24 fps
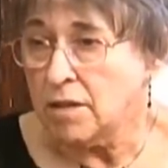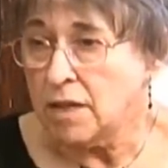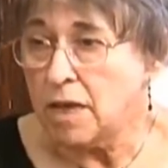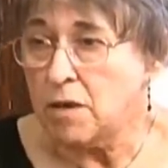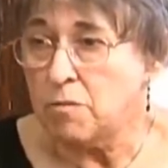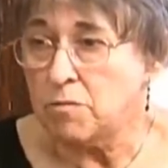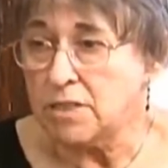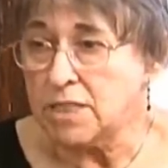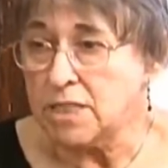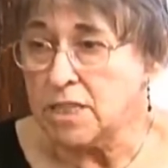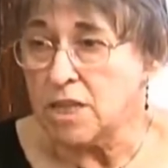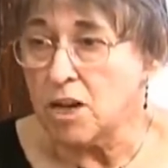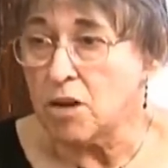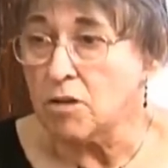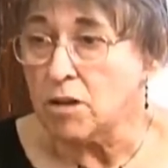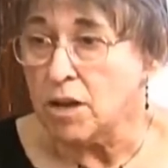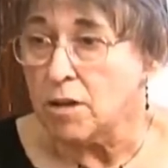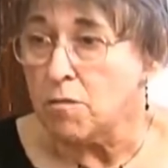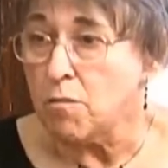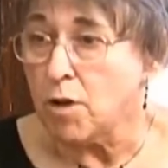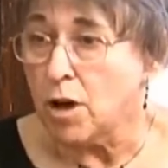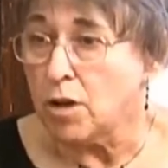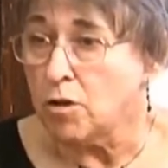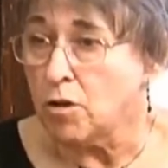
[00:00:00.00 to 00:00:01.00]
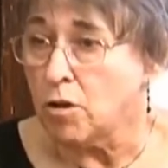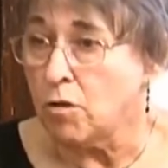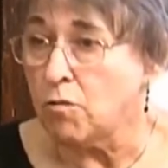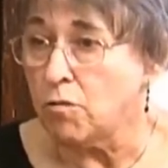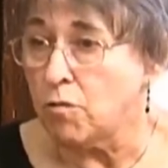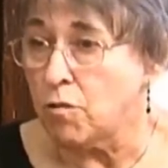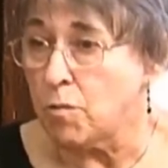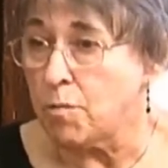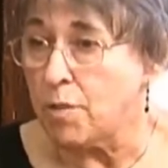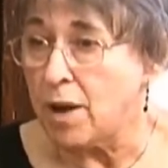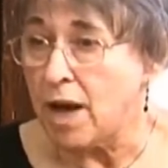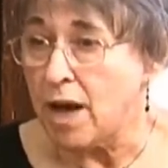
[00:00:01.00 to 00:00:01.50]
He was nearly run
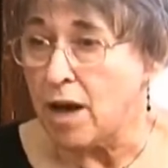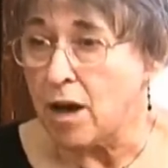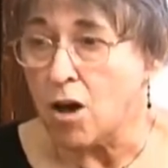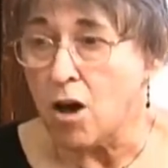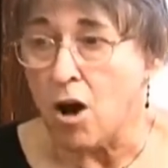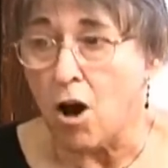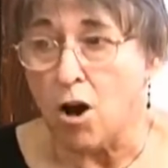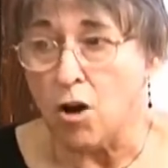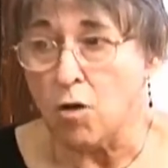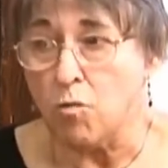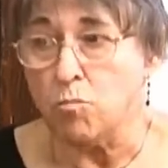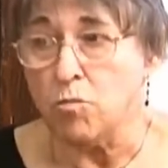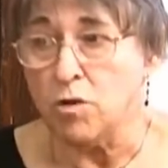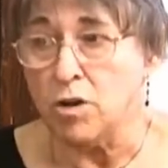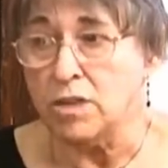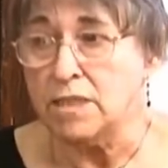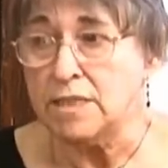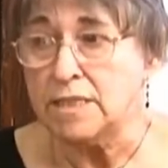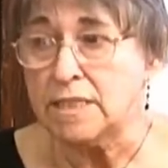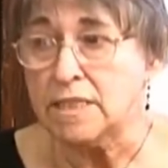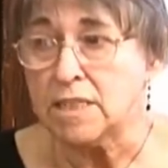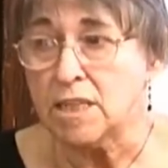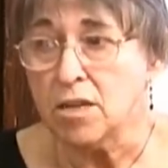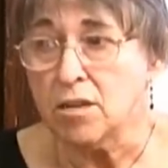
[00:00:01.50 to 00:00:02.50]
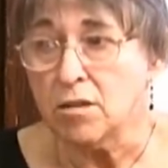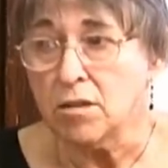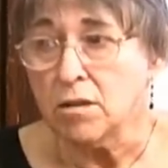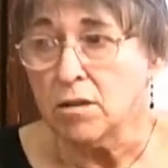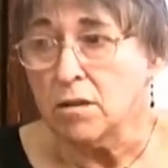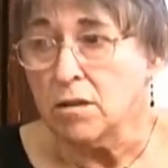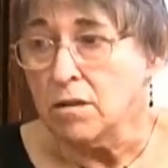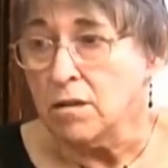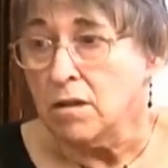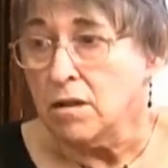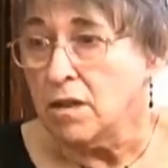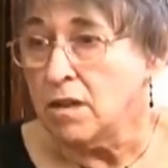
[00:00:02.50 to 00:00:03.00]
over by a cart once,
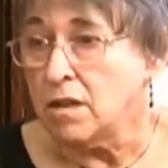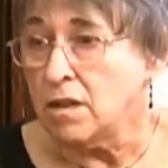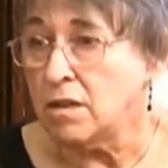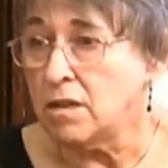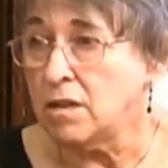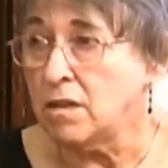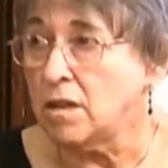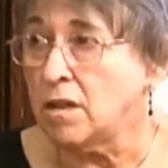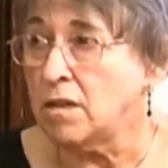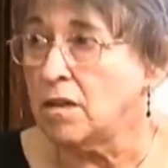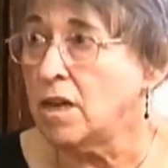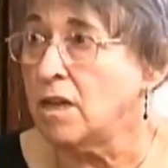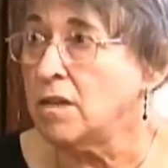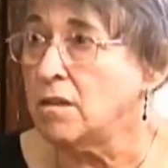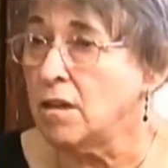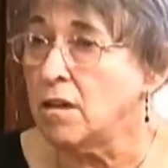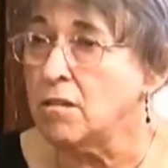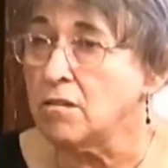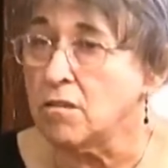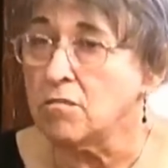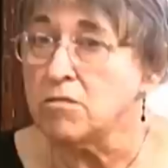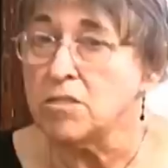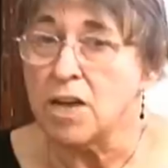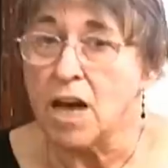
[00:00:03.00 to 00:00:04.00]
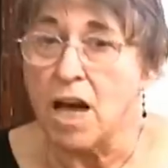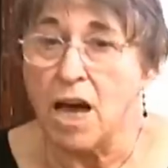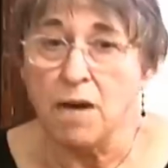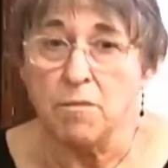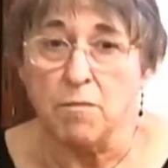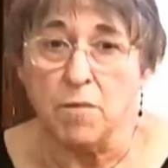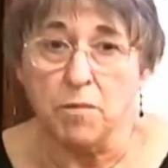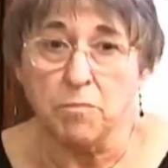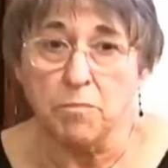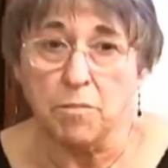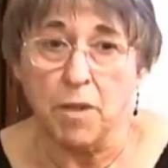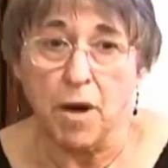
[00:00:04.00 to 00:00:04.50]
and another
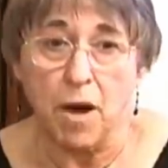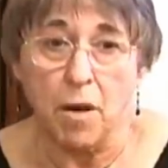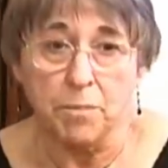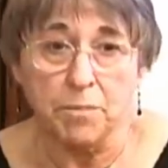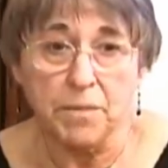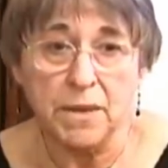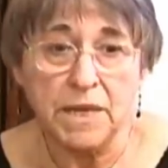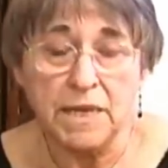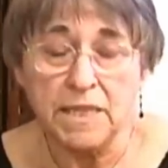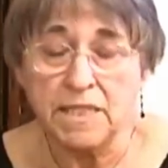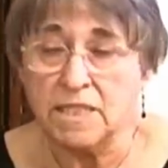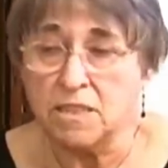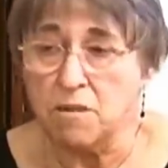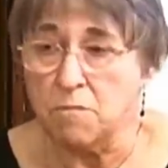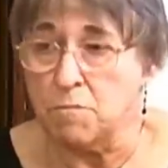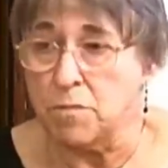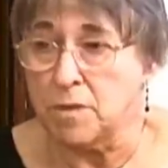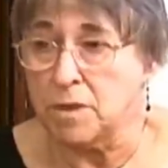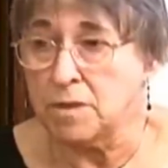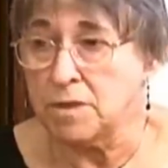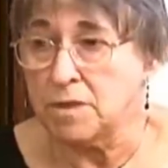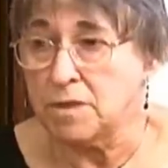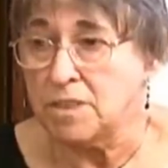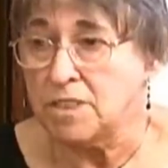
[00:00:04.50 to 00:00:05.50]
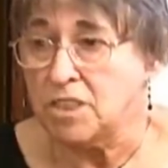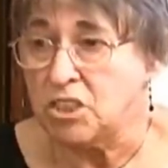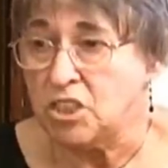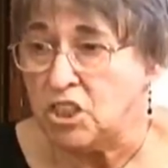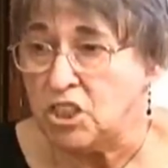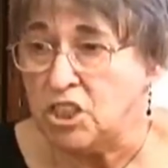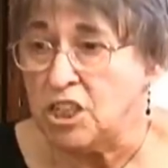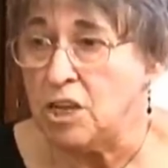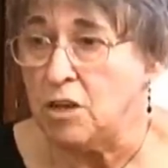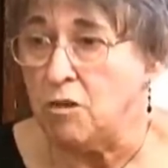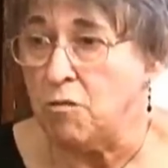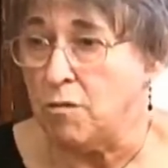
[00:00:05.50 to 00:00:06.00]
time a piece of
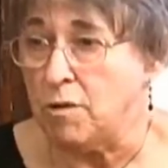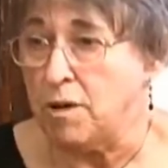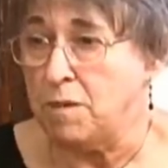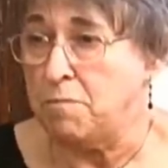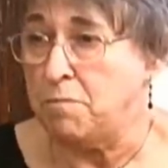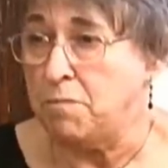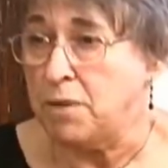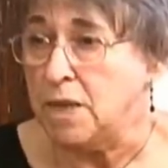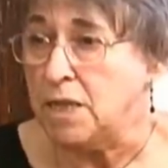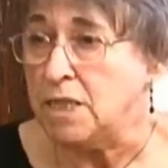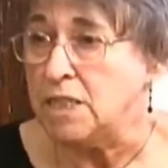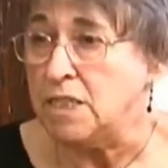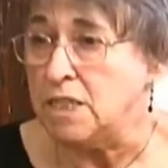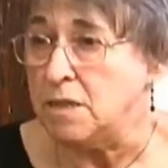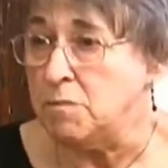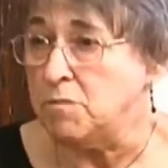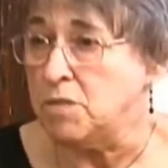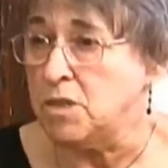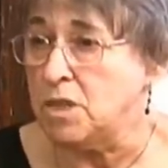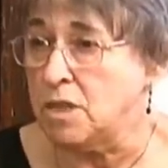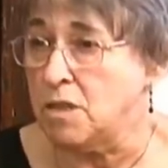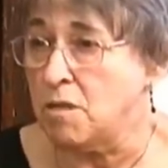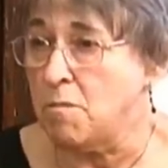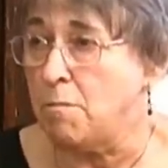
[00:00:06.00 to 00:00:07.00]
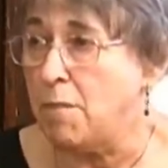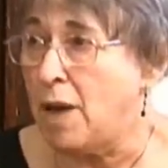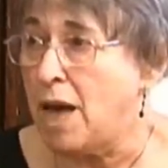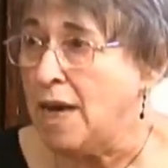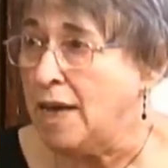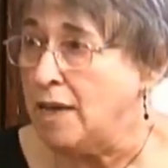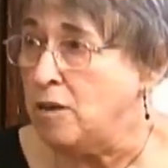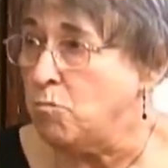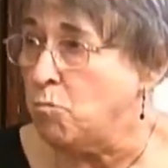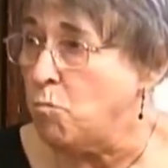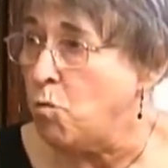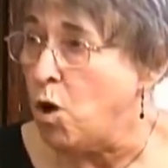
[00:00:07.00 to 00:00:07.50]
machinery pinned him to the
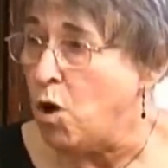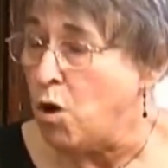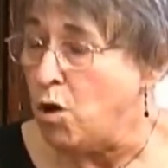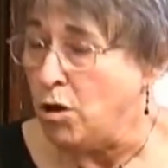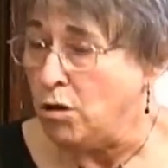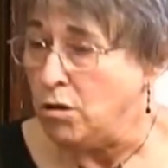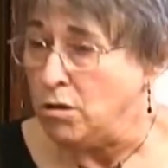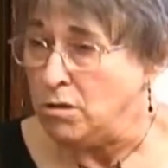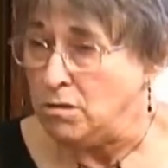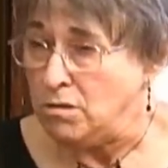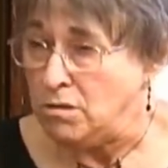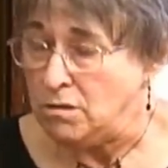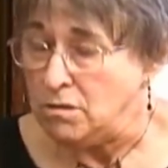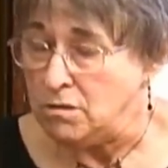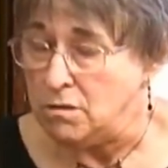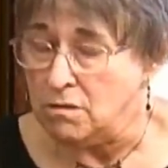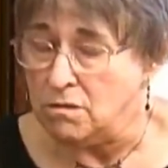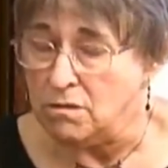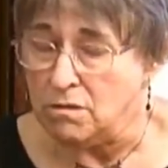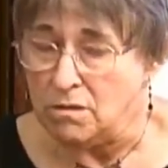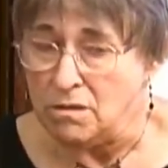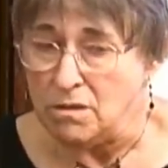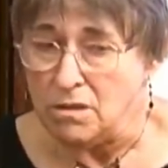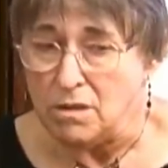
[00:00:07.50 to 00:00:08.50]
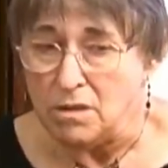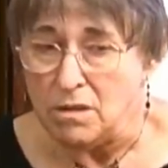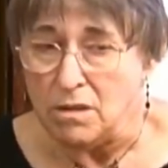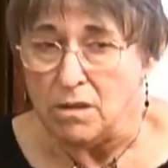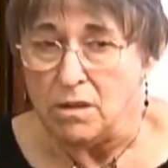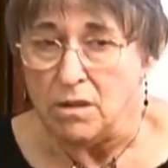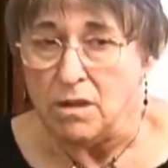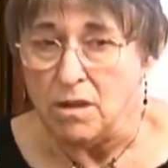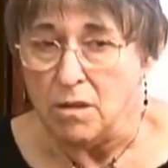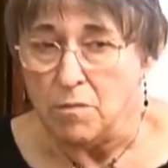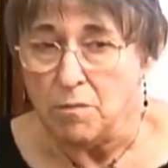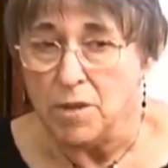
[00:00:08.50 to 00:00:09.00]
mine wall.
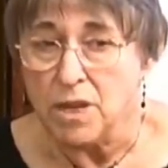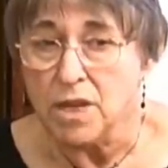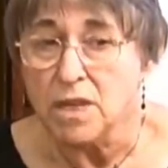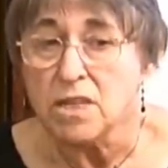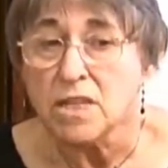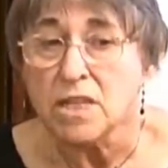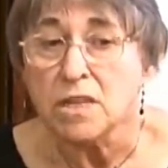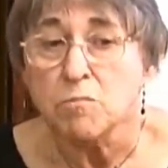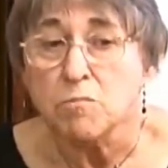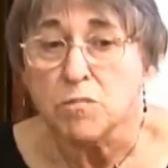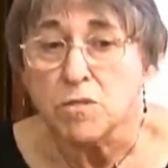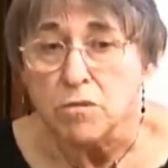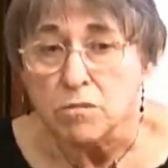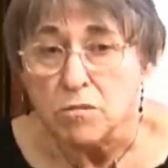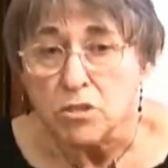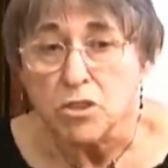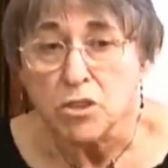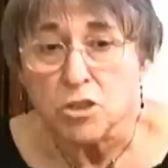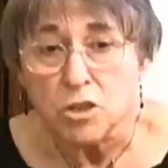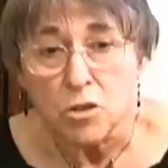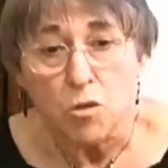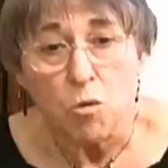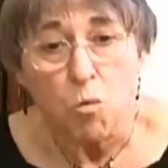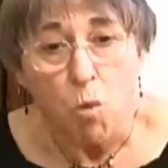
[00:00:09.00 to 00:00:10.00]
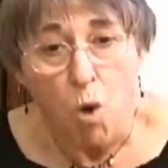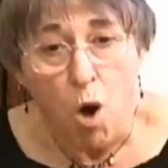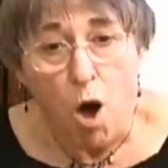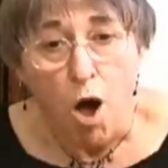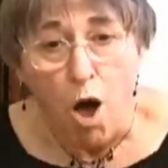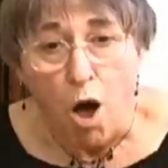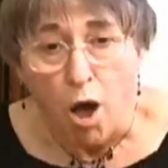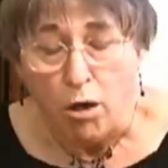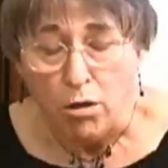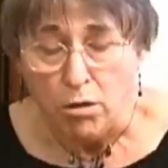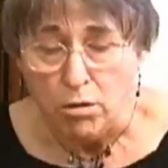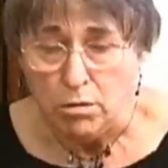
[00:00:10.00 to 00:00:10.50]
Pinned him to the
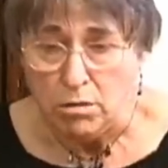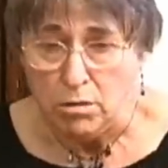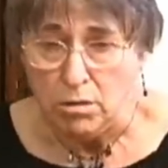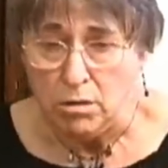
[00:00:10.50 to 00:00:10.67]
wall.